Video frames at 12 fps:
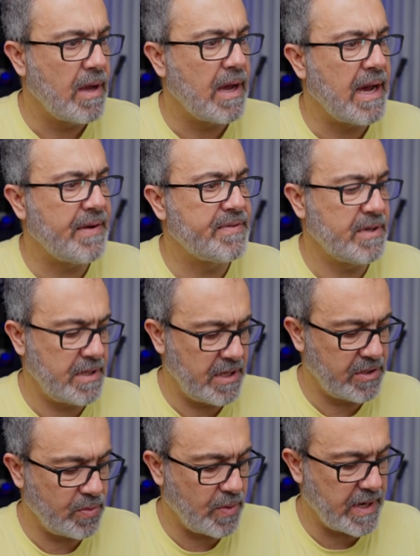after
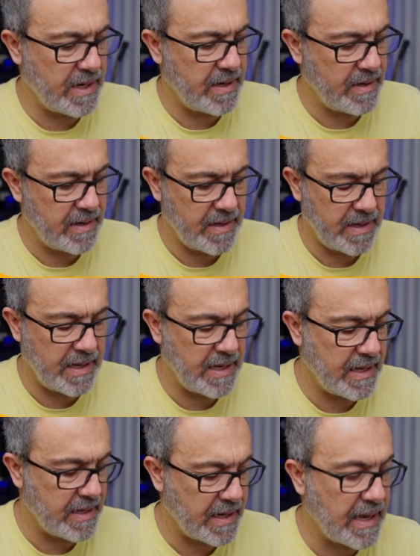this one
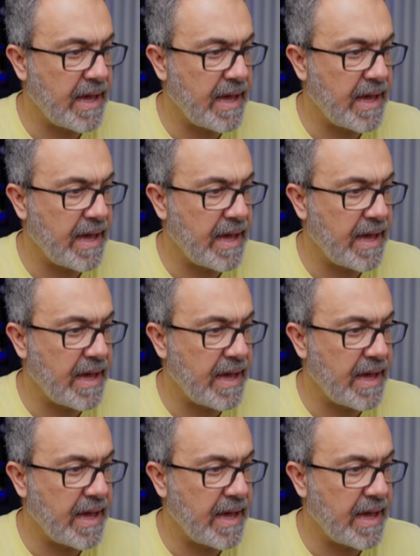uh,